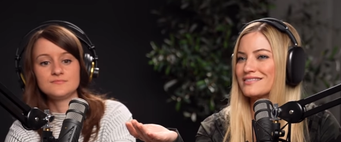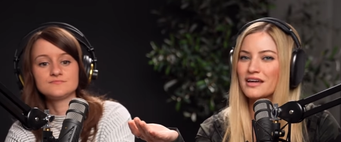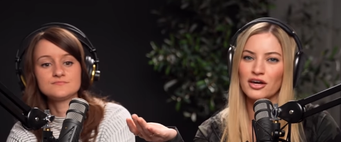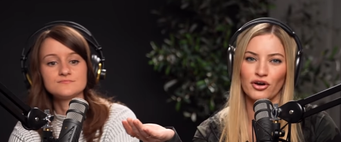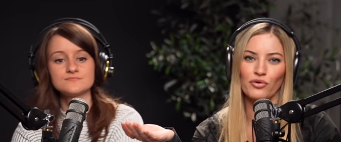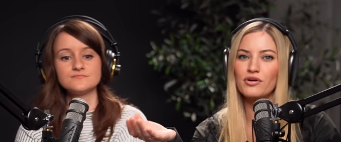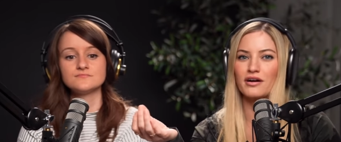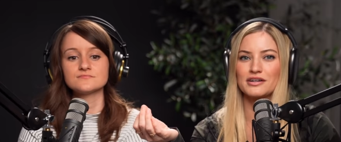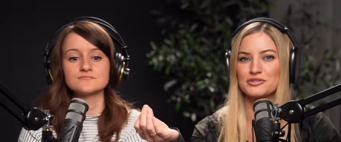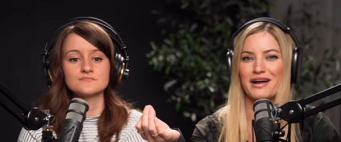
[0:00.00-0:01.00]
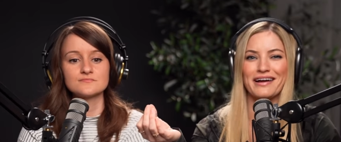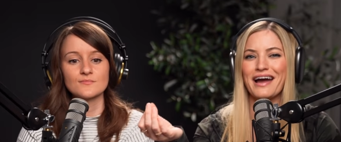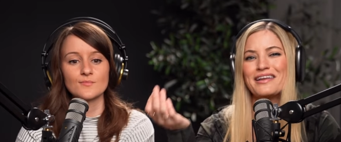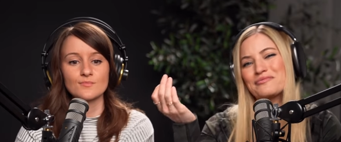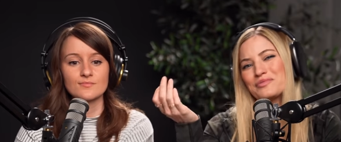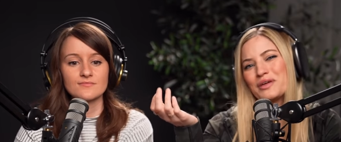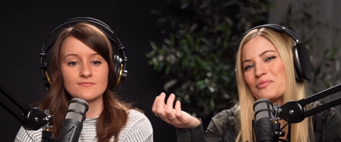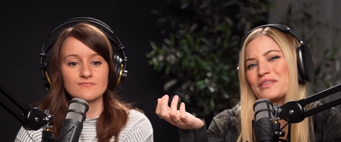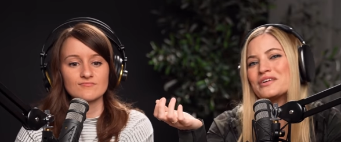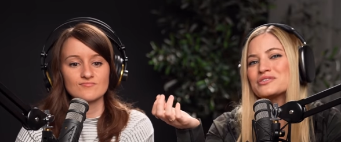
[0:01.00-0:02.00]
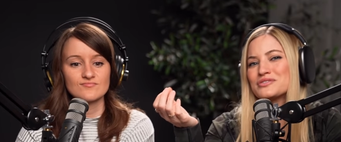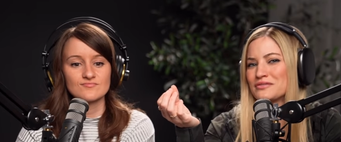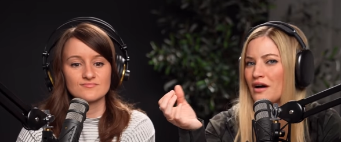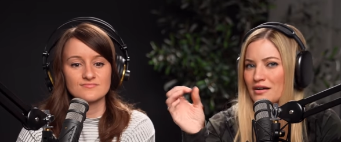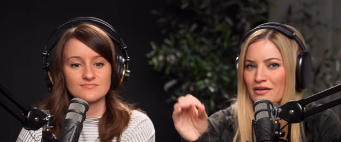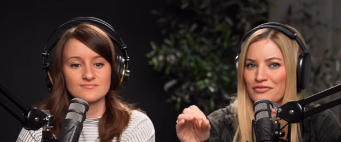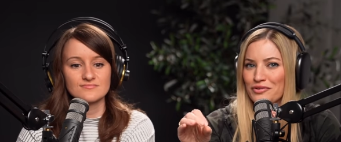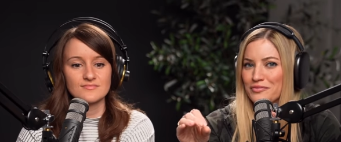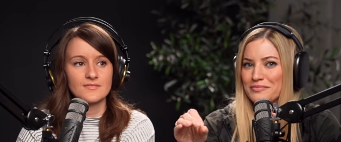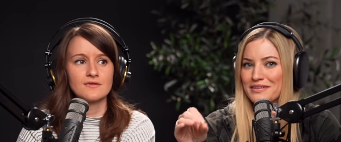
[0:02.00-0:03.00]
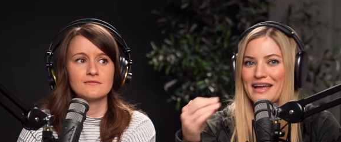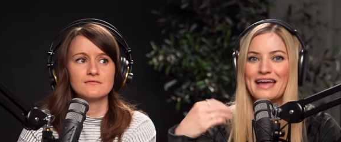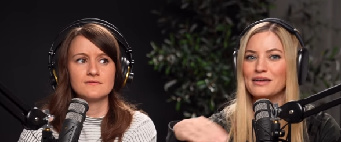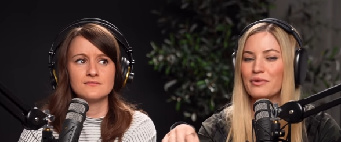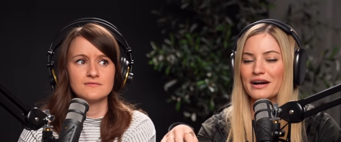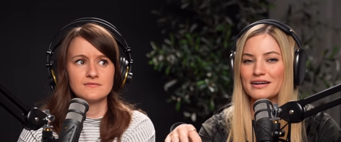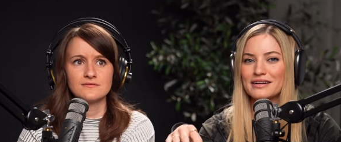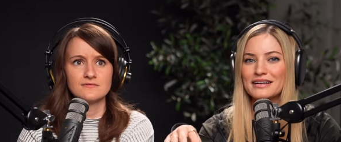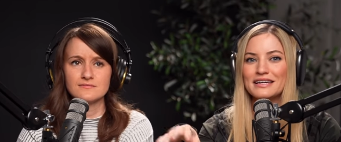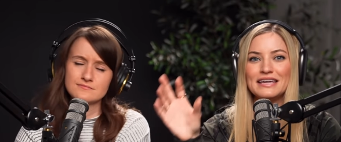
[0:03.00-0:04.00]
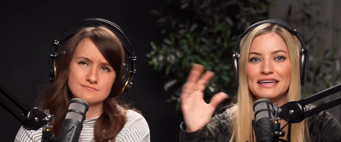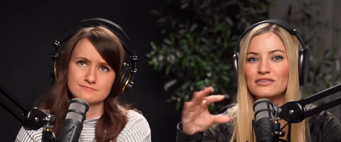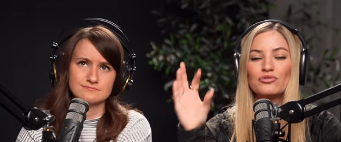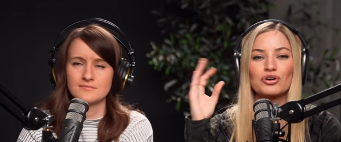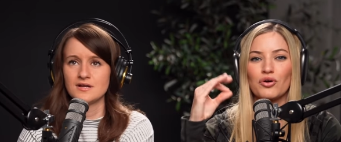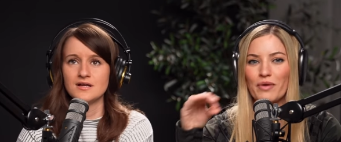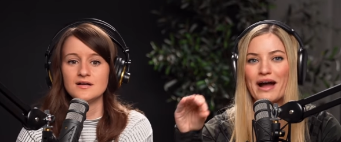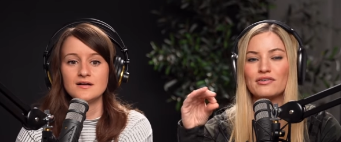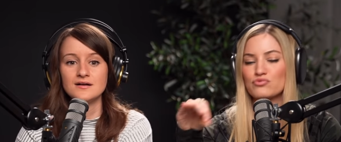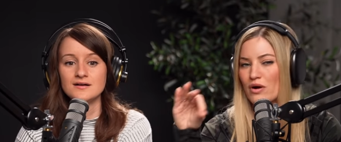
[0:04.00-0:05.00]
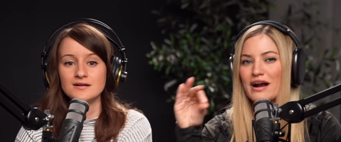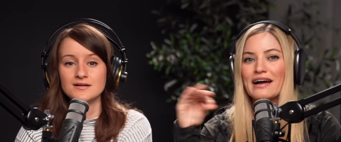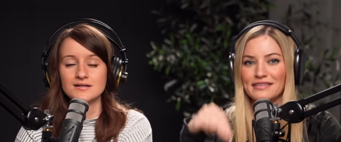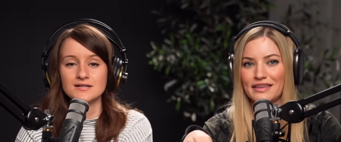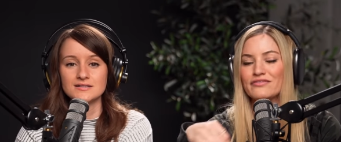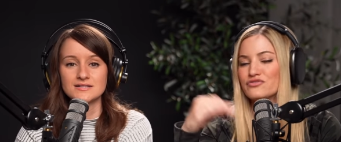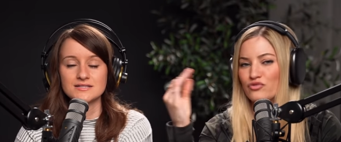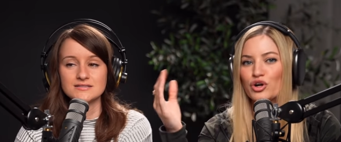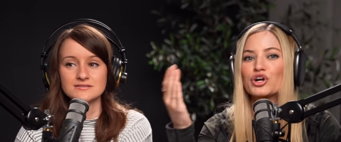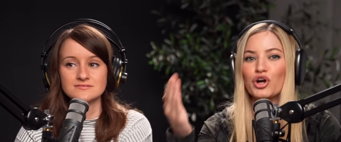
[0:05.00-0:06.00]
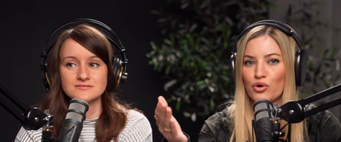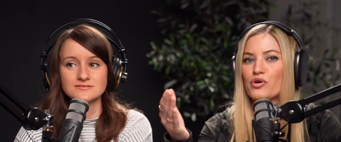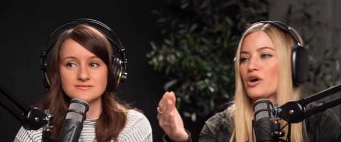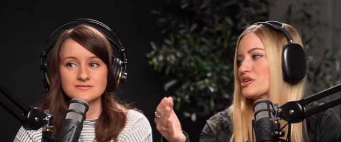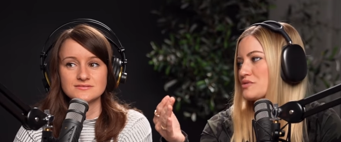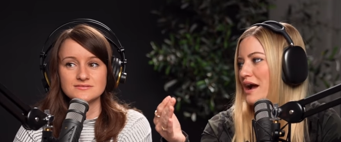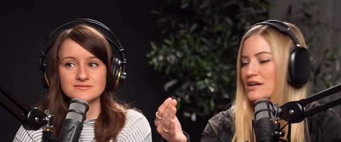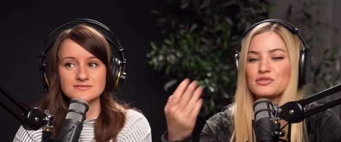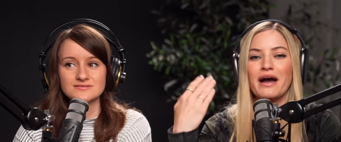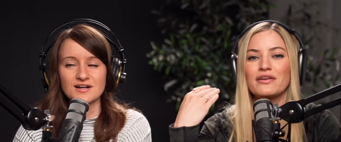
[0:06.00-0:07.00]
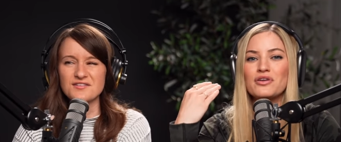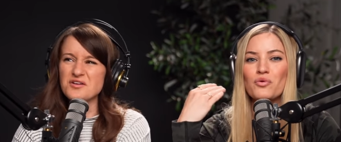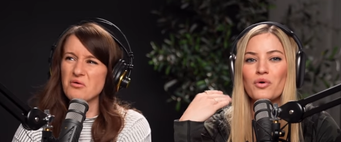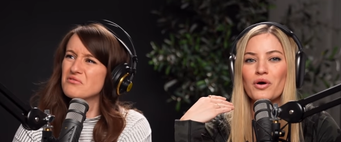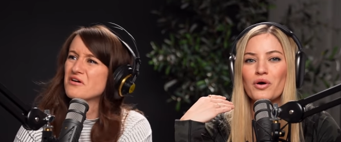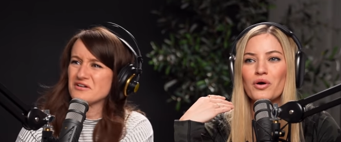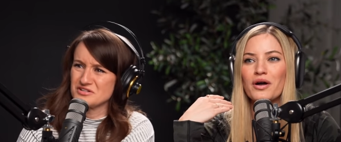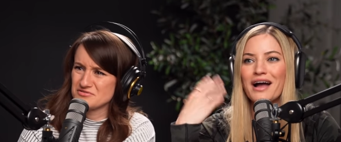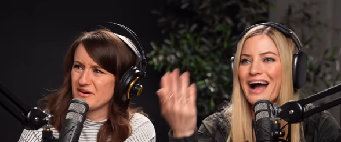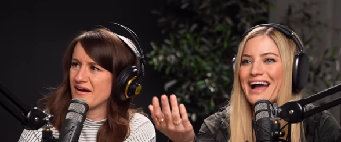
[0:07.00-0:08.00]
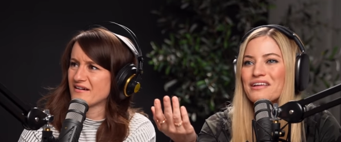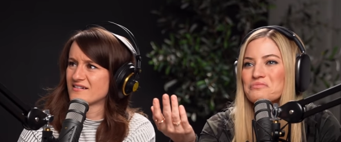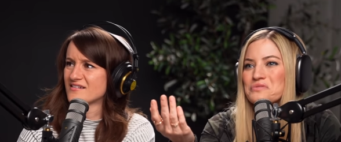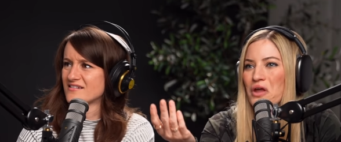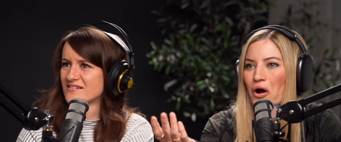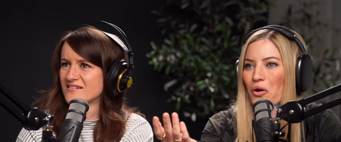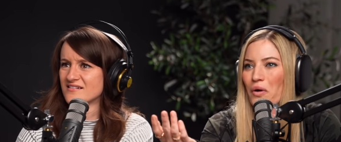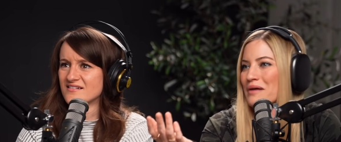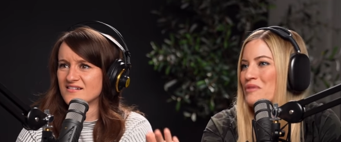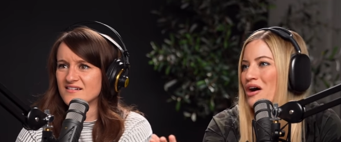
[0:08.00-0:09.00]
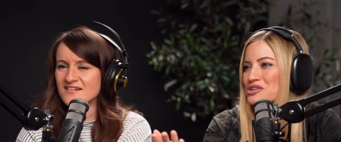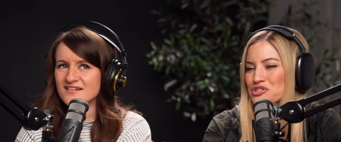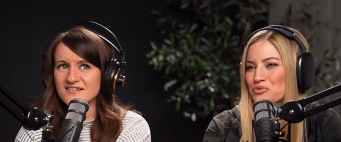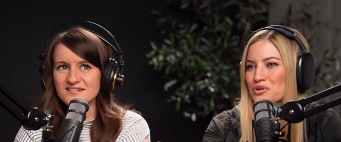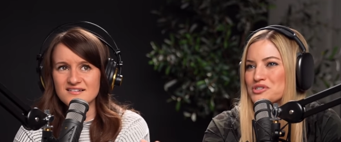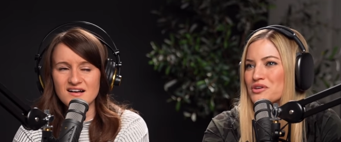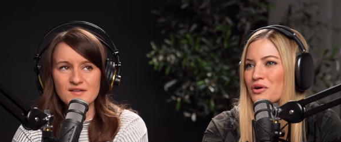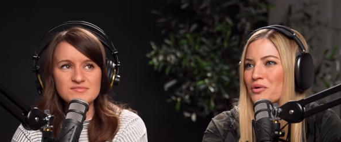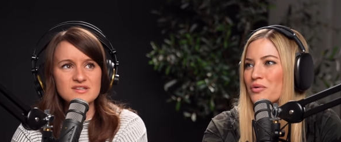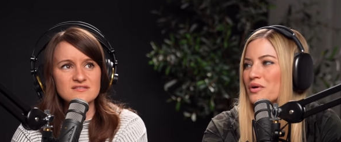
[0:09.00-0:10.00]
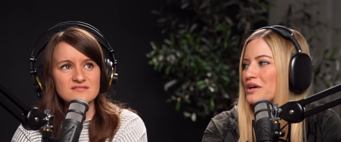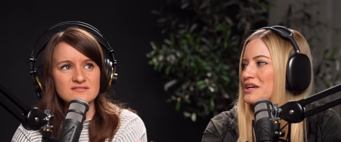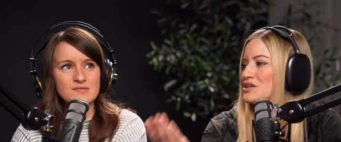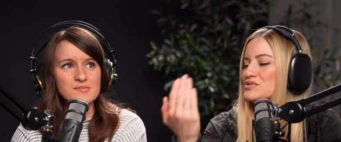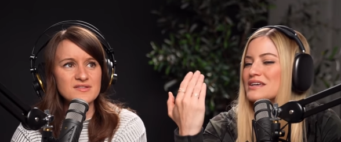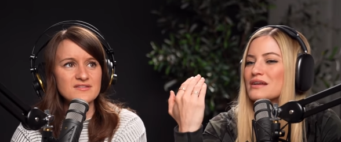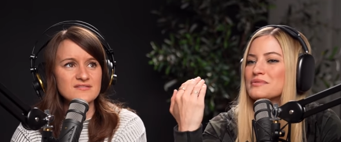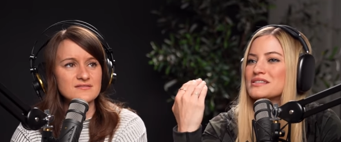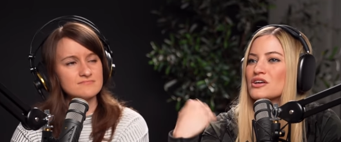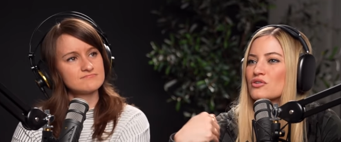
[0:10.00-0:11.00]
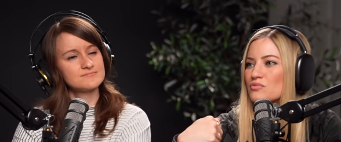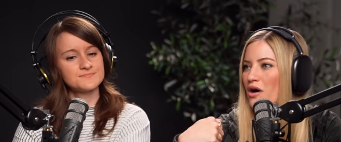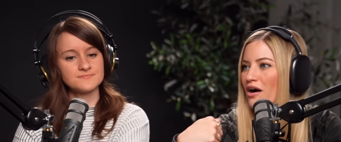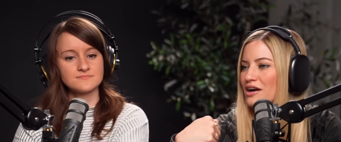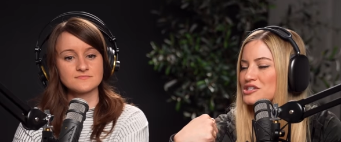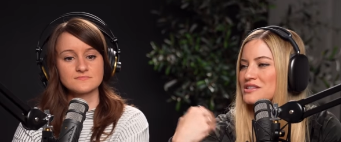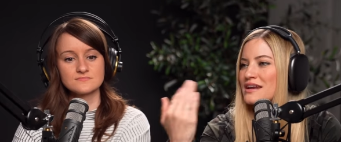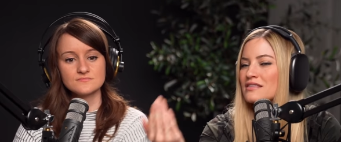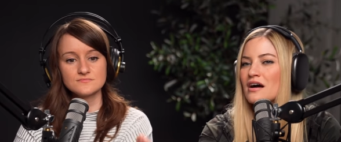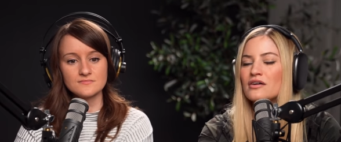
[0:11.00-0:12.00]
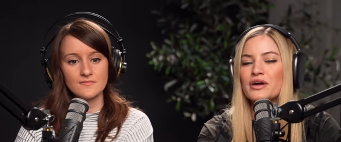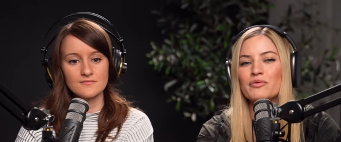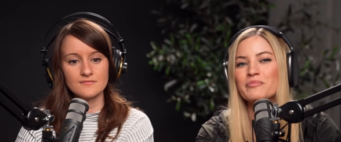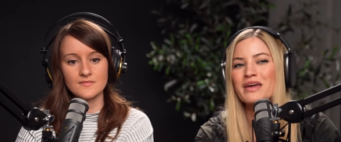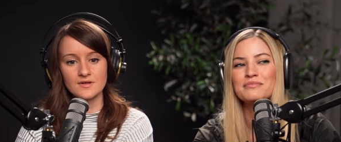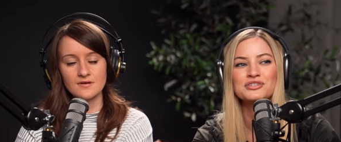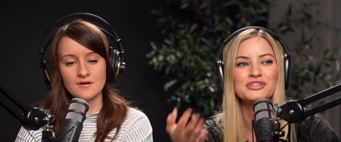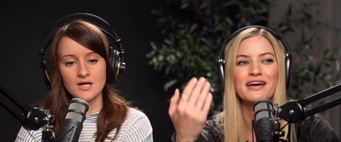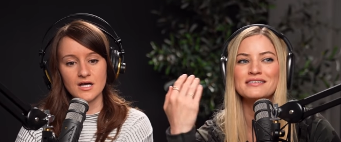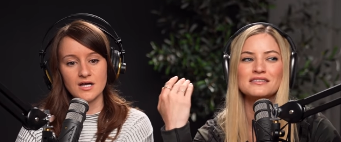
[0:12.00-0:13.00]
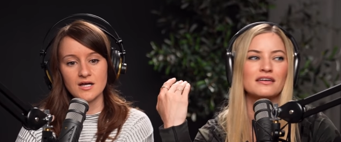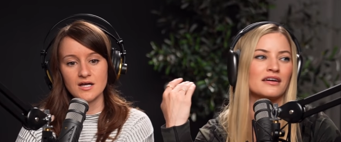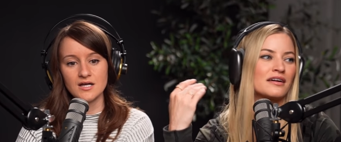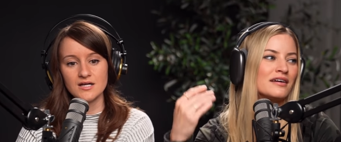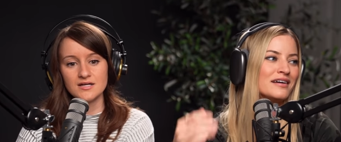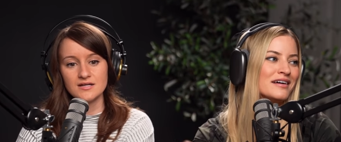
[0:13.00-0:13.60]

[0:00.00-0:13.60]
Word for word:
Speaker 1: like a go kart track. I don't like, and there's not enough room anywhere in or around where I lived for a go kart track. So I don't know go kart track. I don't know. I'm not sure. So I mean, they said it was in the garage, and then I thought, okay, well maybe she has like